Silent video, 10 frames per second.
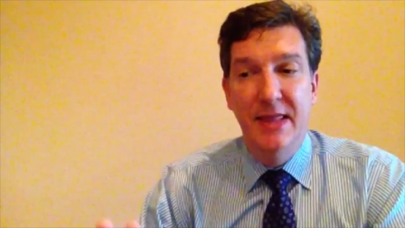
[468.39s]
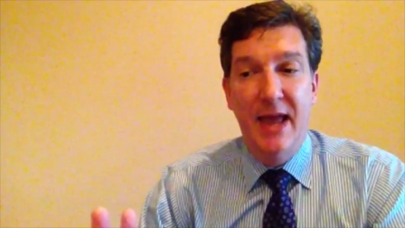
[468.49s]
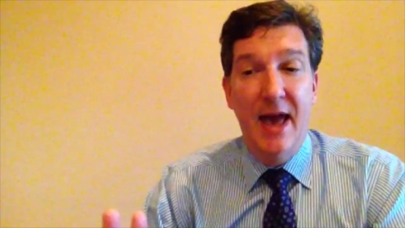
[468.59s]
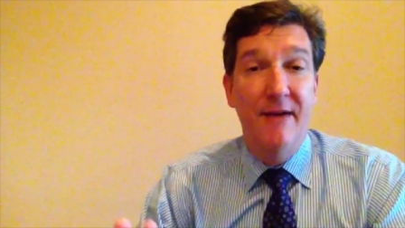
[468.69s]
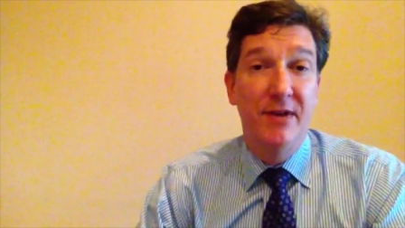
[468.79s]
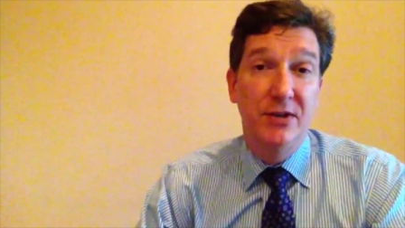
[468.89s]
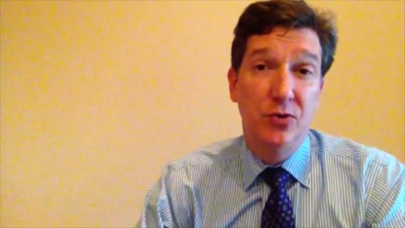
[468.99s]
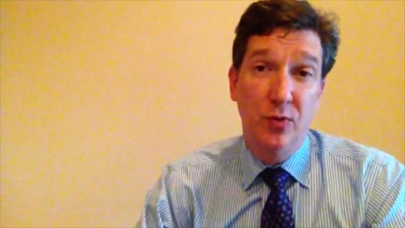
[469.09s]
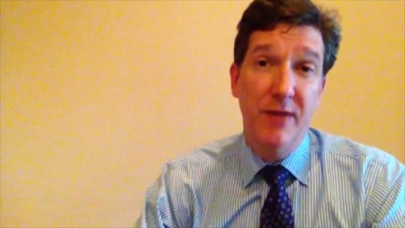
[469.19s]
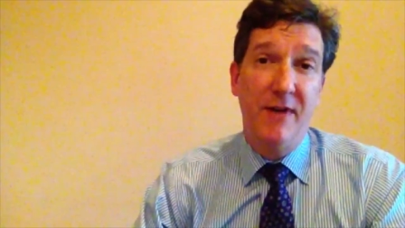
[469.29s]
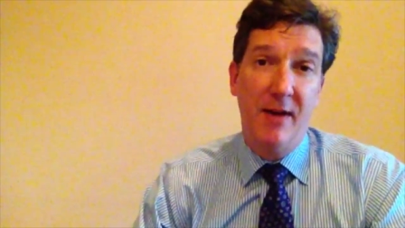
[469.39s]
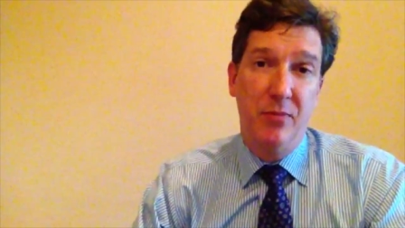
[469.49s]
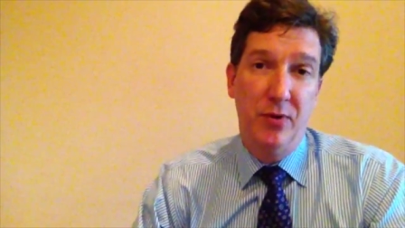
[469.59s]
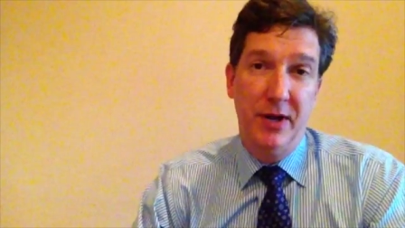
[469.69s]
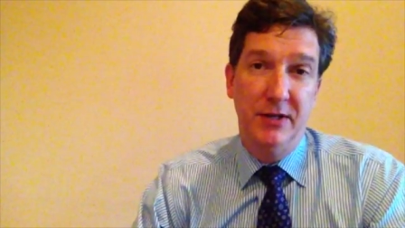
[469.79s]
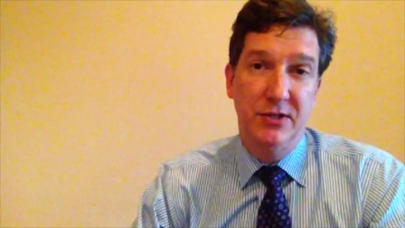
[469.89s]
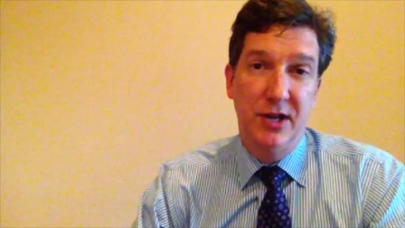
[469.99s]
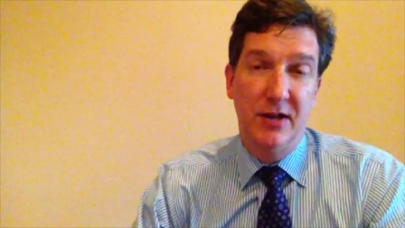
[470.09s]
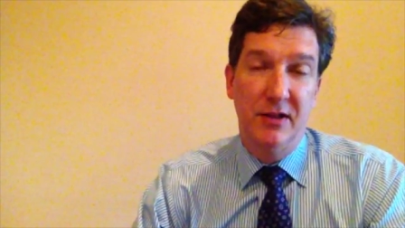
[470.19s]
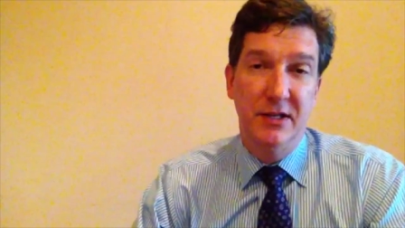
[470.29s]
They have a 25 point
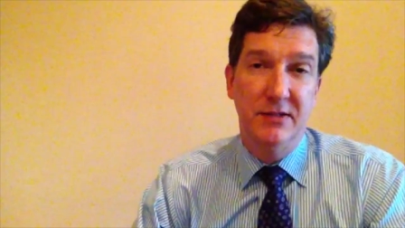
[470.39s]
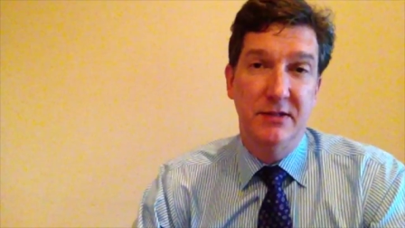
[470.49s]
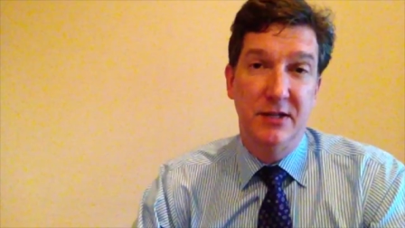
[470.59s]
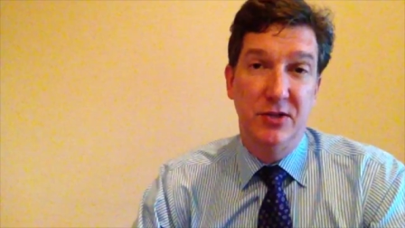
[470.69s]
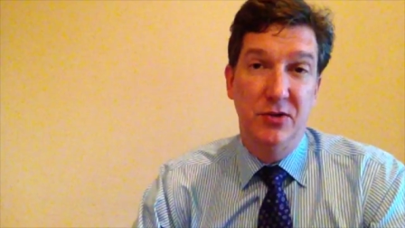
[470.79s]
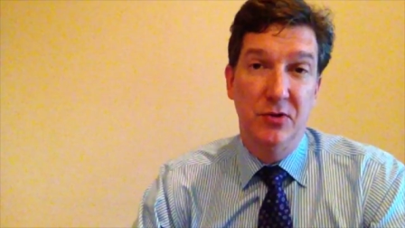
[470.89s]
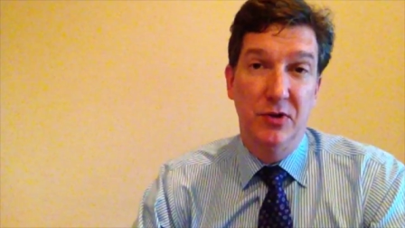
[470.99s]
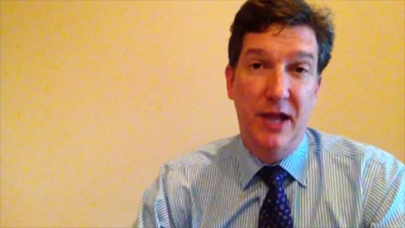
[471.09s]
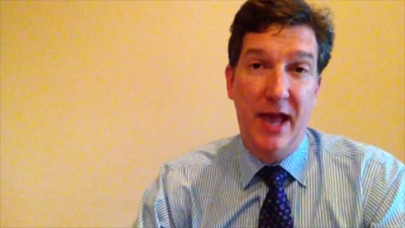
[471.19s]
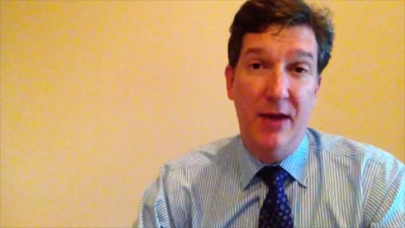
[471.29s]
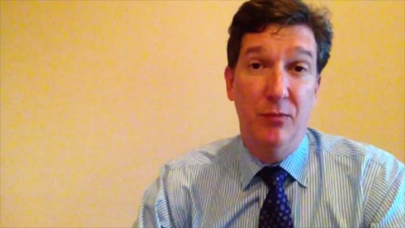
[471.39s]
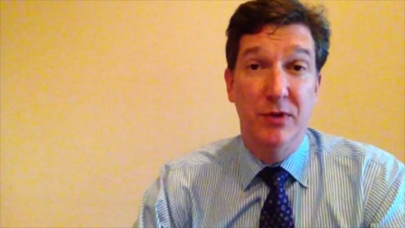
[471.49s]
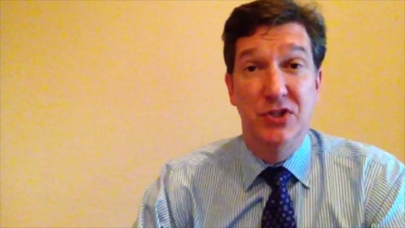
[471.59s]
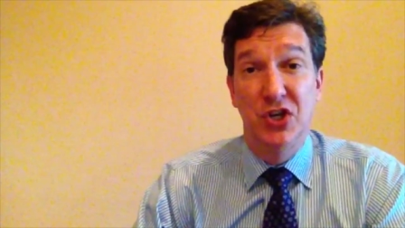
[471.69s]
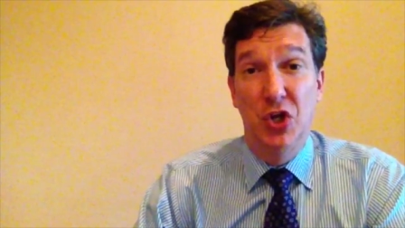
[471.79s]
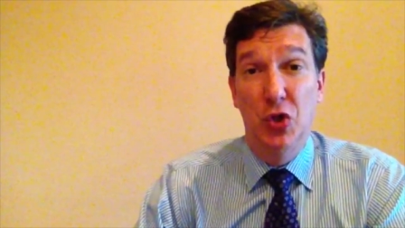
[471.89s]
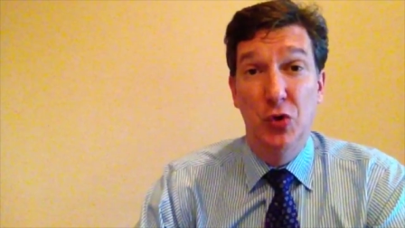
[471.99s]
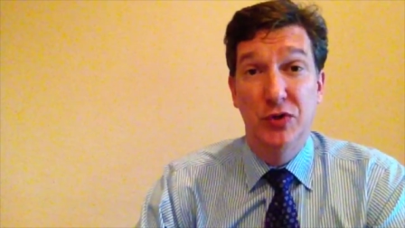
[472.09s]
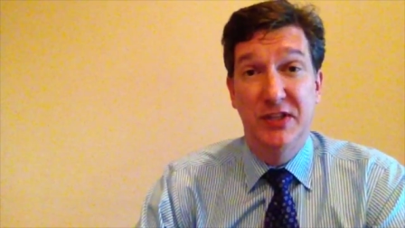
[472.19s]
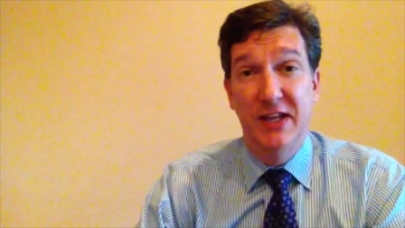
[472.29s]
checklist that you can look at, which
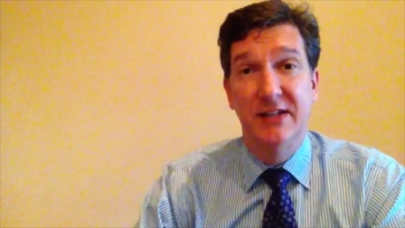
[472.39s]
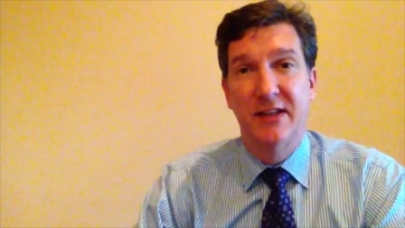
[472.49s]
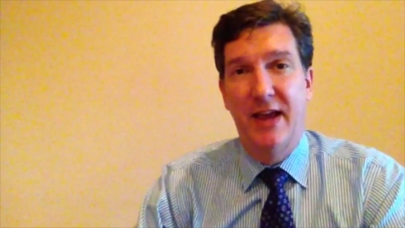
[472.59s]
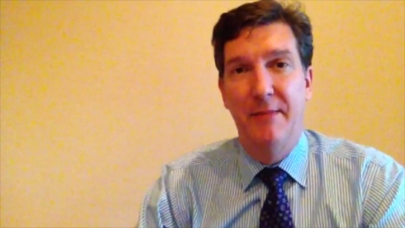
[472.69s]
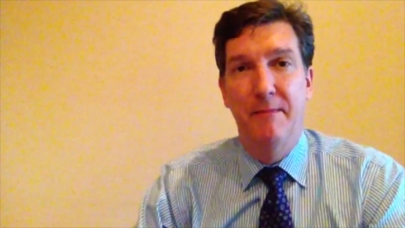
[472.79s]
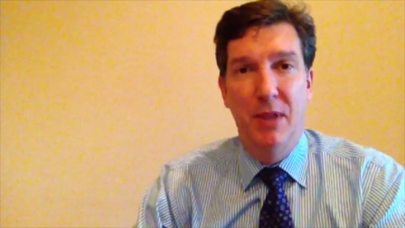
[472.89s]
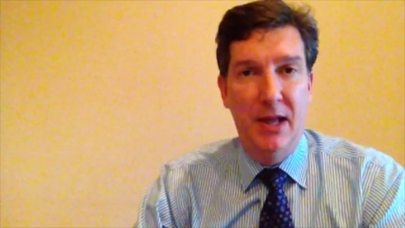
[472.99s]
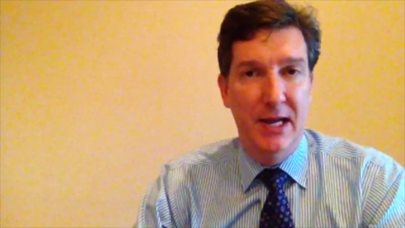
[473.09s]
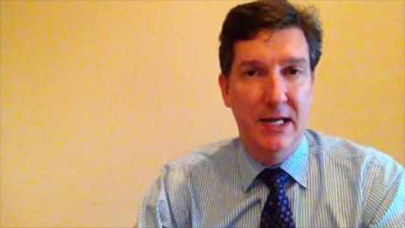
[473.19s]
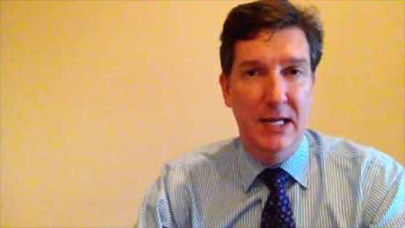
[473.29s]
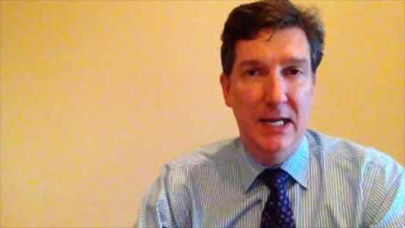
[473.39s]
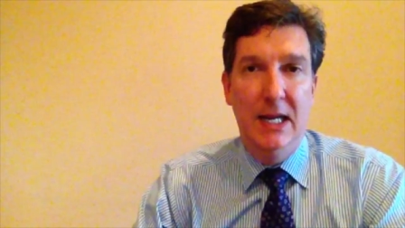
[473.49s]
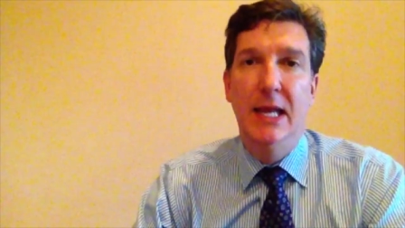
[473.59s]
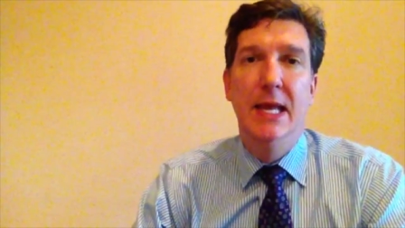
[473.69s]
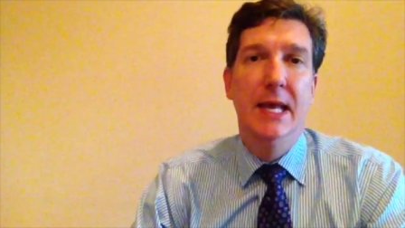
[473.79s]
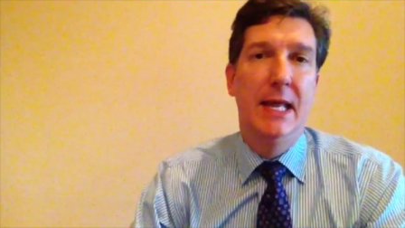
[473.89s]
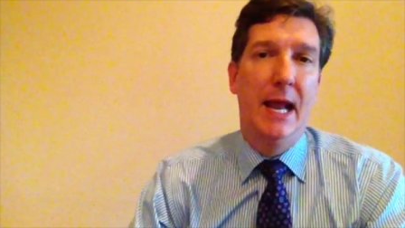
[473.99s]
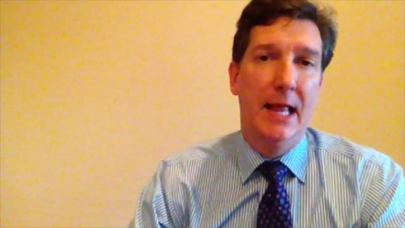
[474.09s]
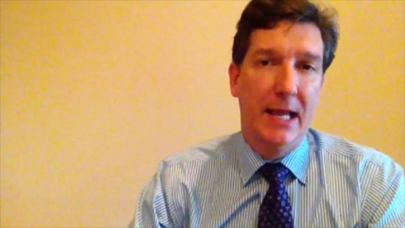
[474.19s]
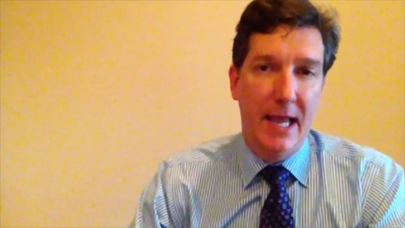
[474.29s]
includes things like blinding and
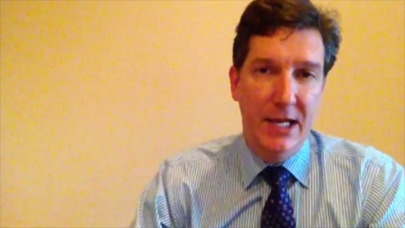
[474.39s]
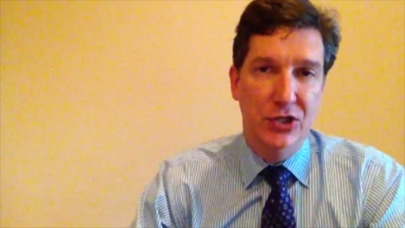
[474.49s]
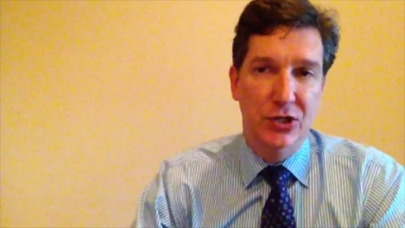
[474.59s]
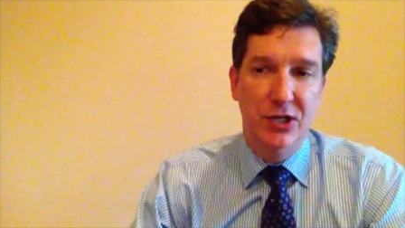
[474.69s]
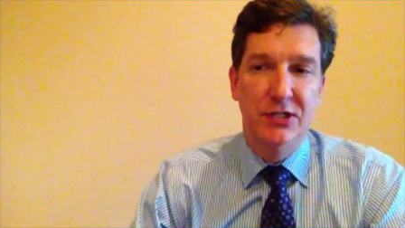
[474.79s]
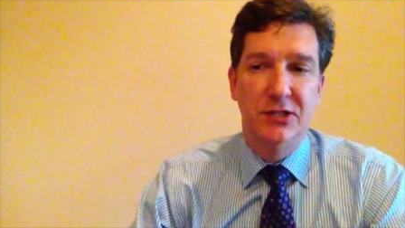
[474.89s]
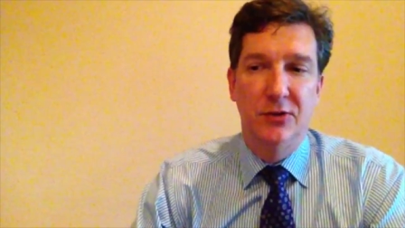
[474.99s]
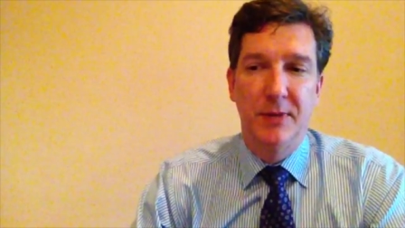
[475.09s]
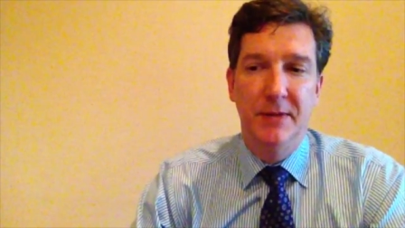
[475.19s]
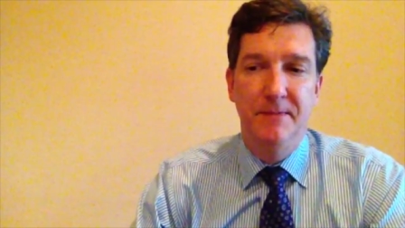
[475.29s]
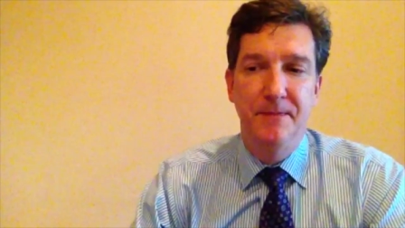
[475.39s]
allocation concealment.